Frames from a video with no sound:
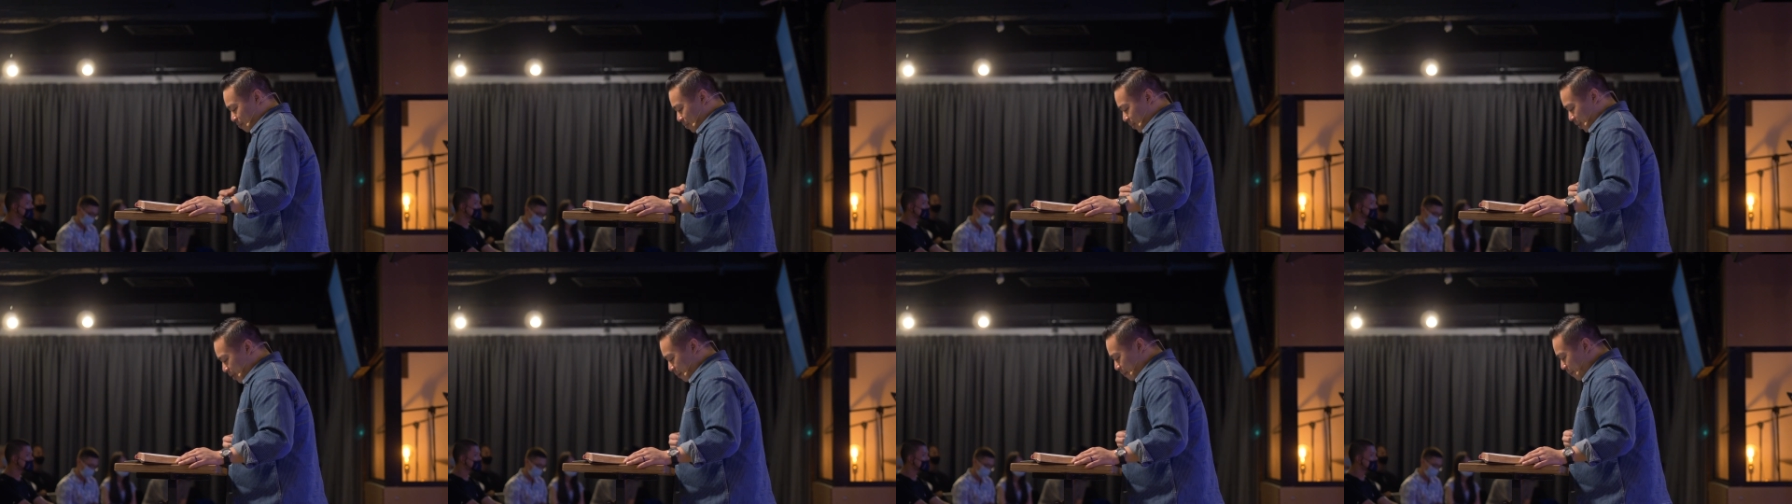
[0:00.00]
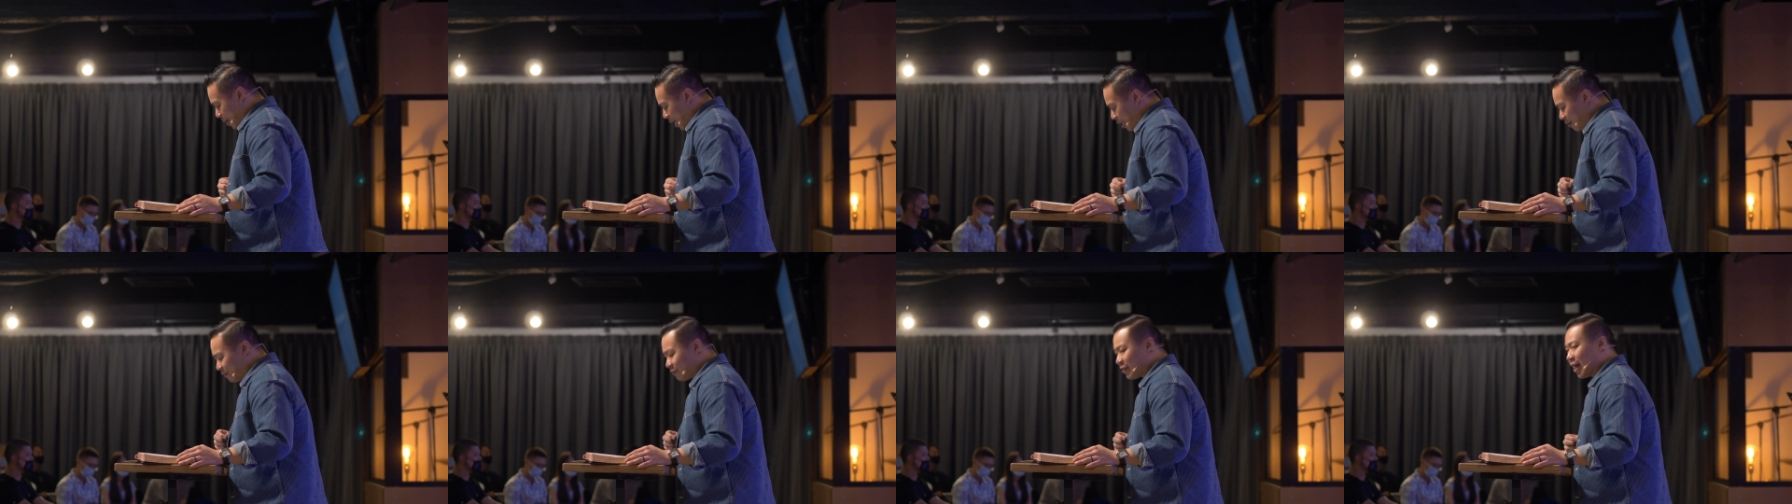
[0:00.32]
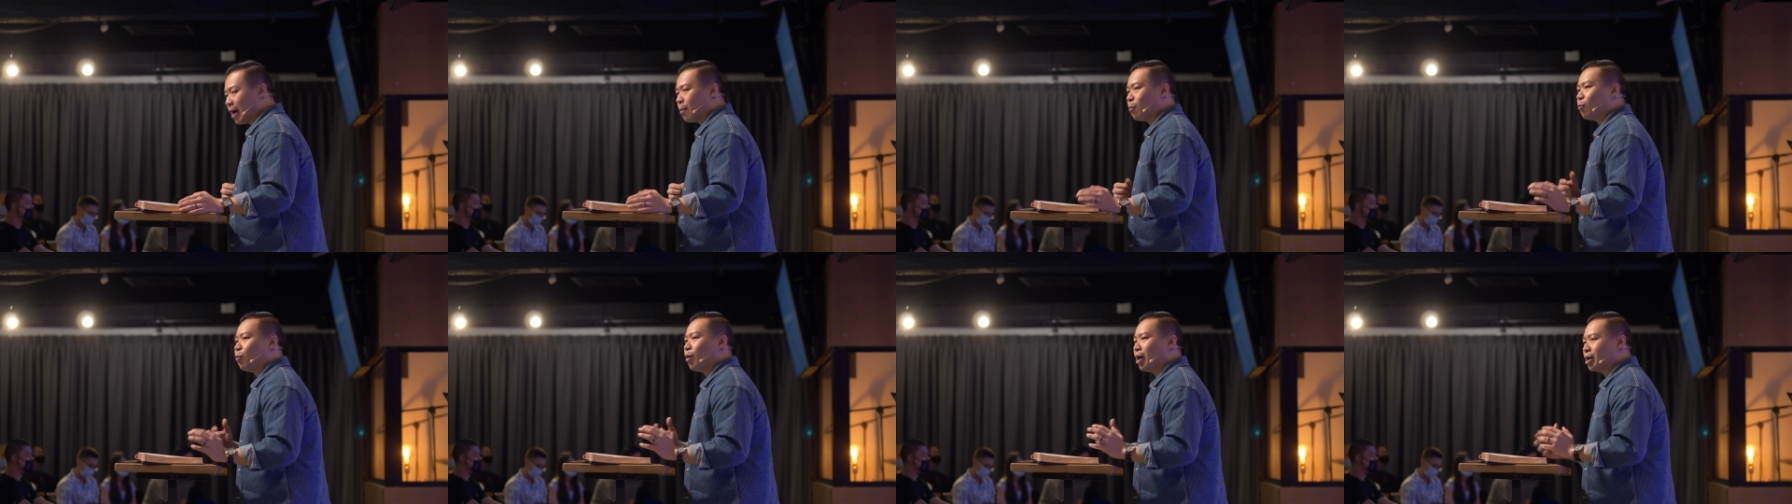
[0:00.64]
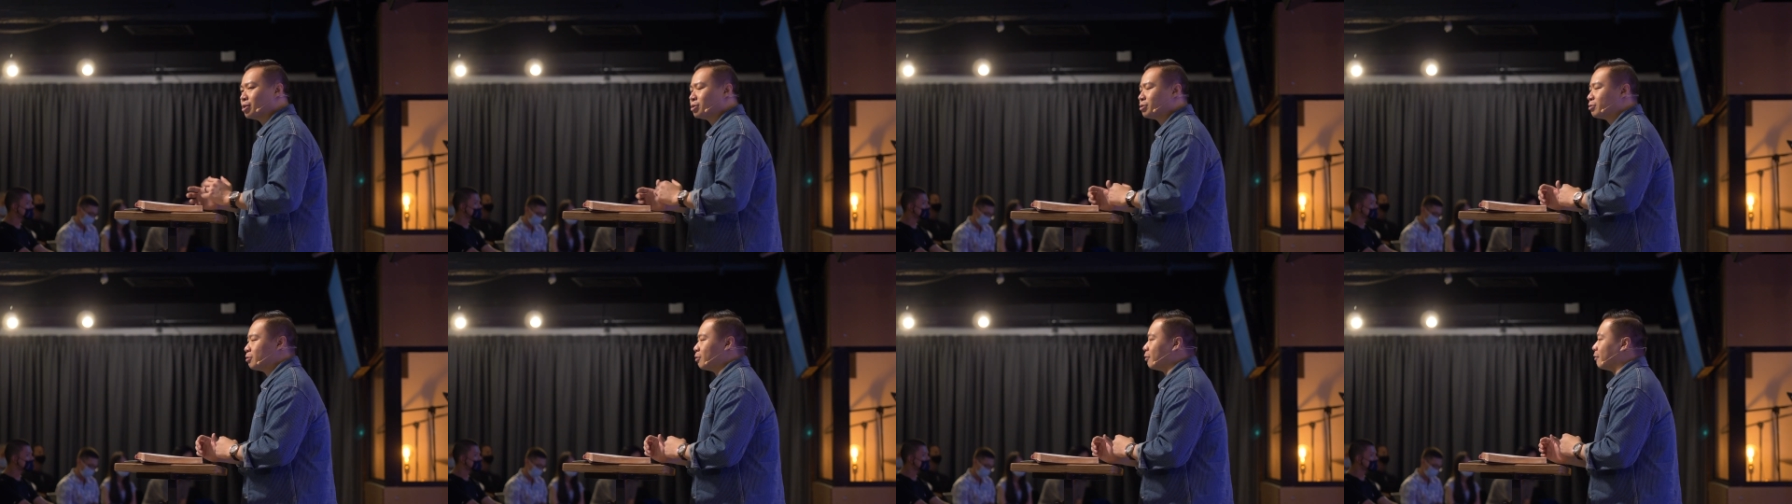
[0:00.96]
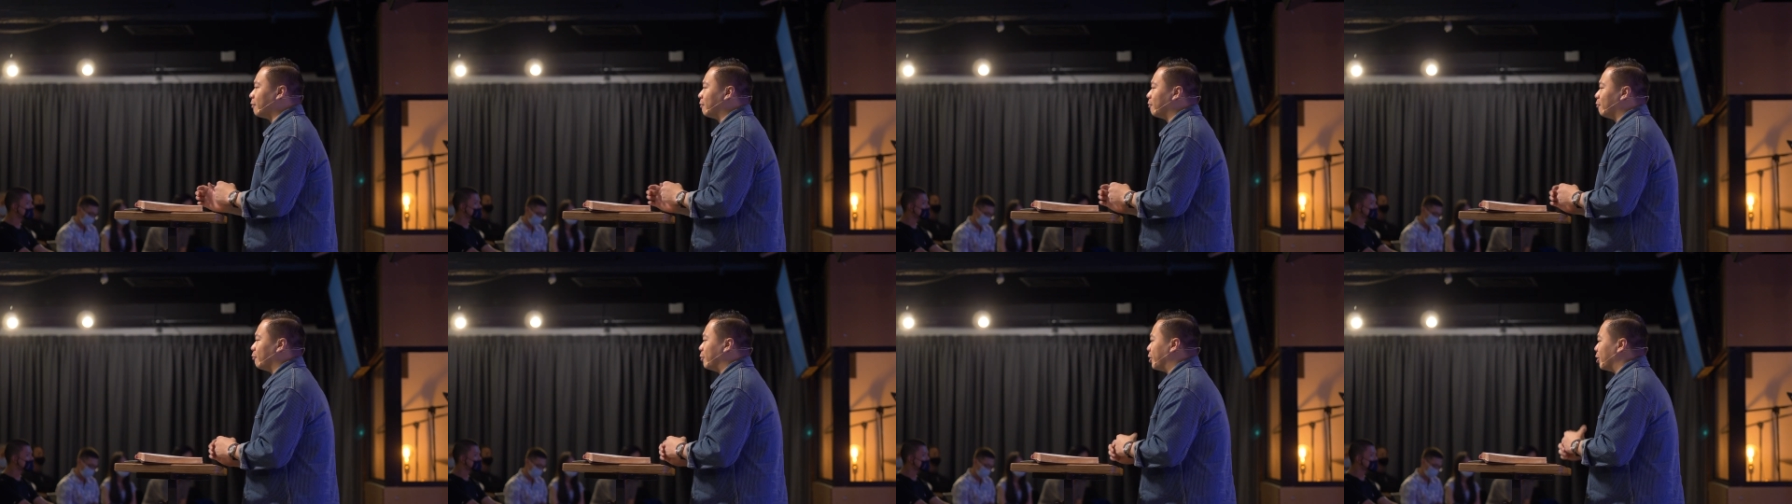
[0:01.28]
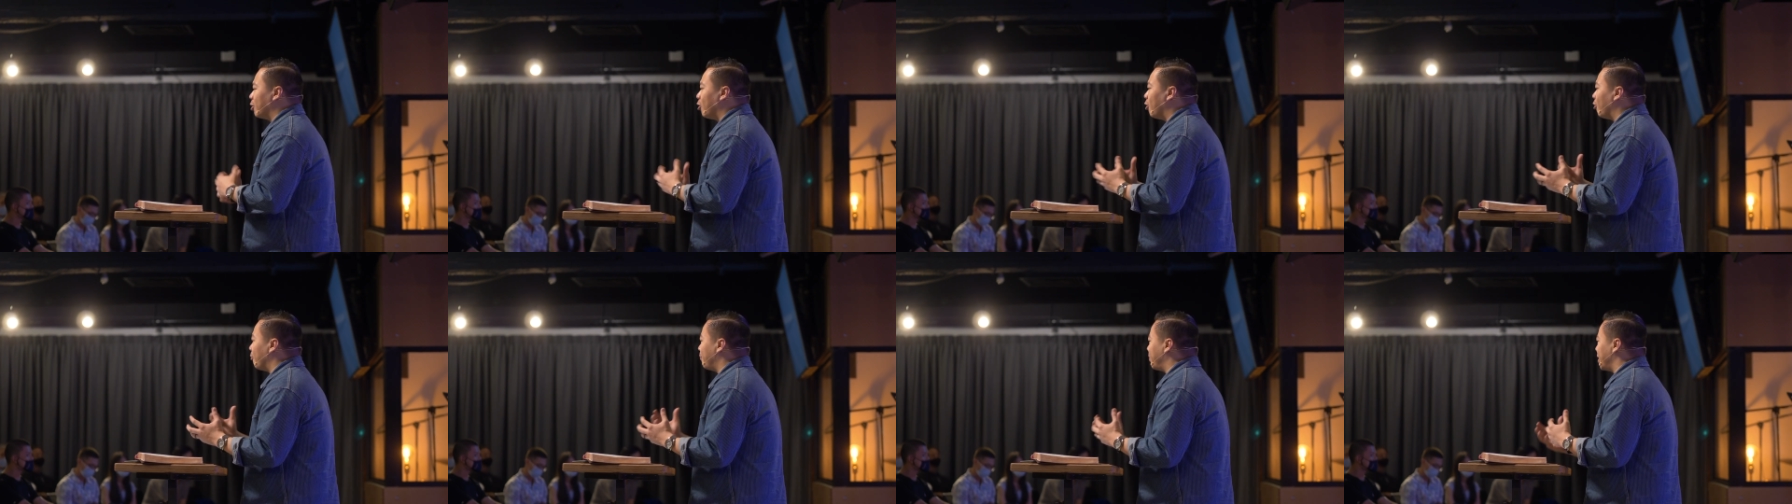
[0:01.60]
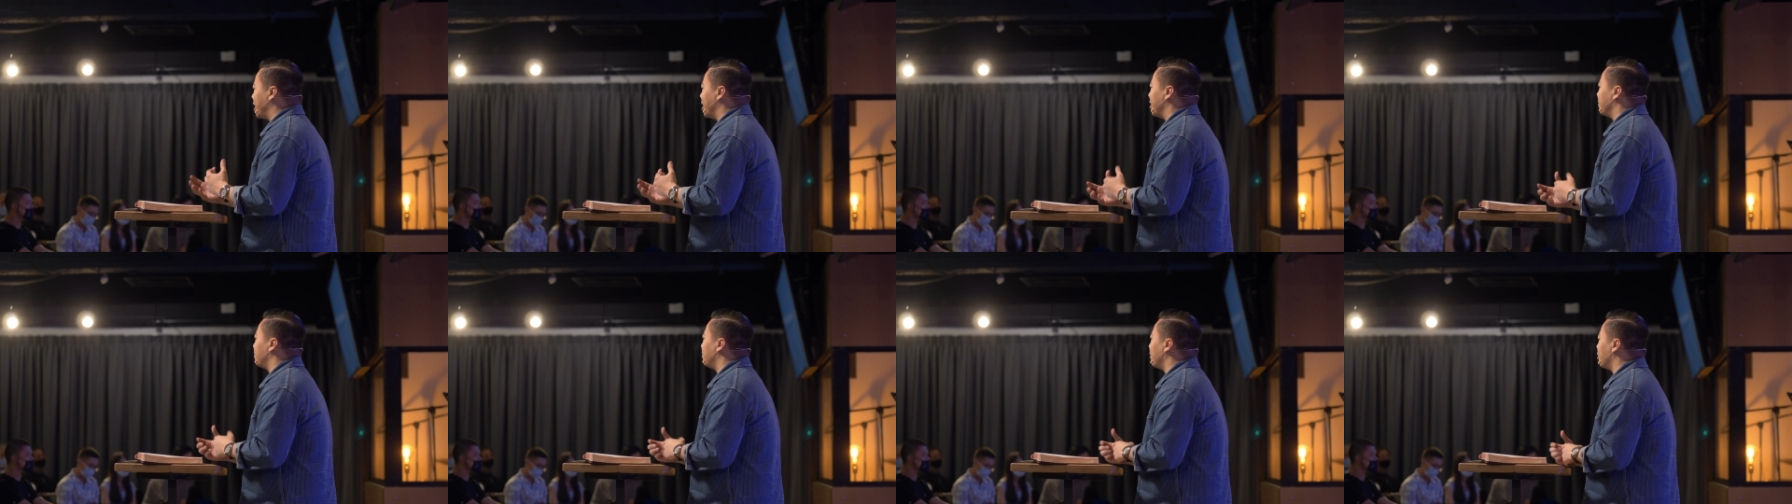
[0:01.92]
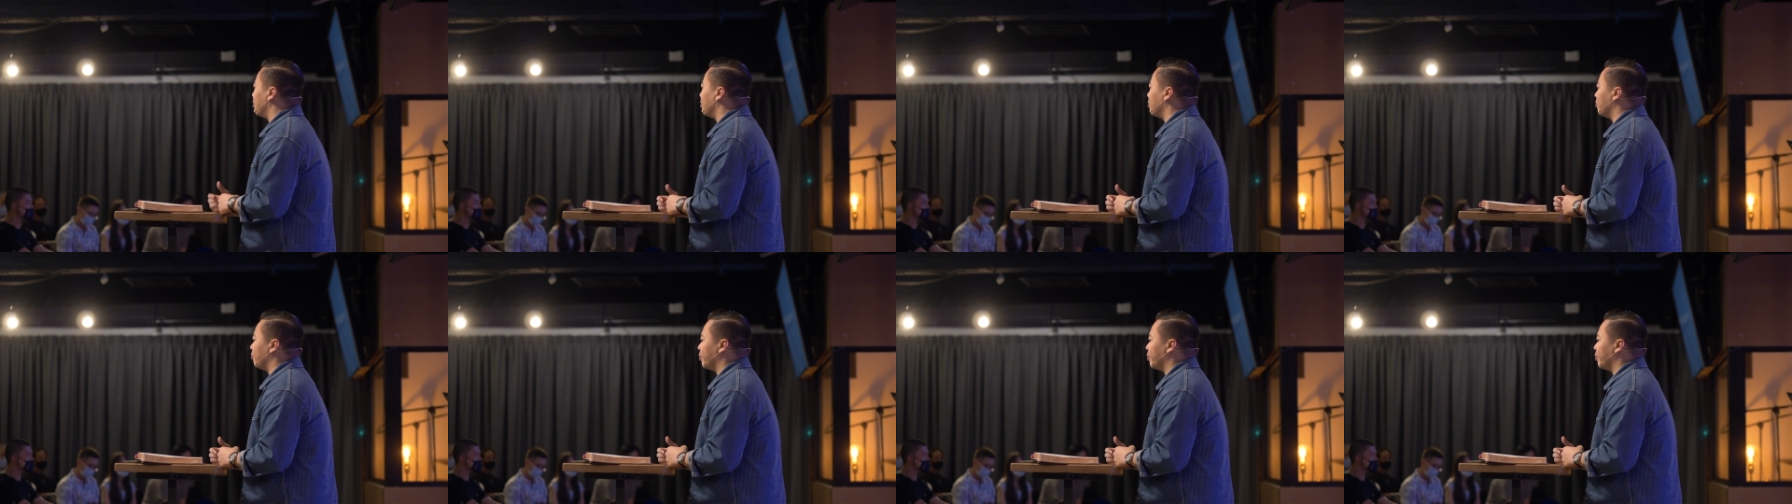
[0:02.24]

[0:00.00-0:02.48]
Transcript: Many of them want to. We know people,